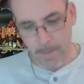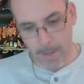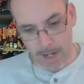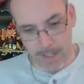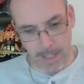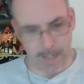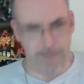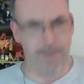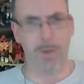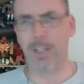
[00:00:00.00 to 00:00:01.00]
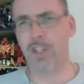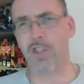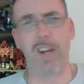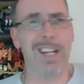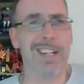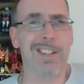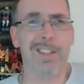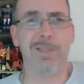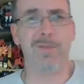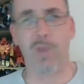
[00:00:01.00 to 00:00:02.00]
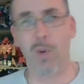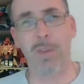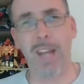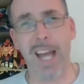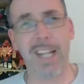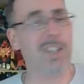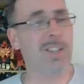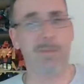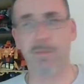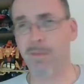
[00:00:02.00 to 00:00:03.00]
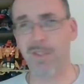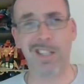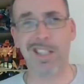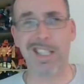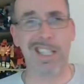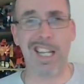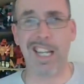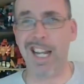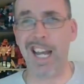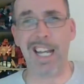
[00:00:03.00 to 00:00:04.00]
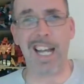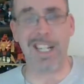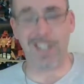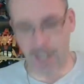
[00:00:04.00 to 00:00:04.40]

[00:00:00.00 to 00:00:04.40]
But if you want straight roof cannons, DNA got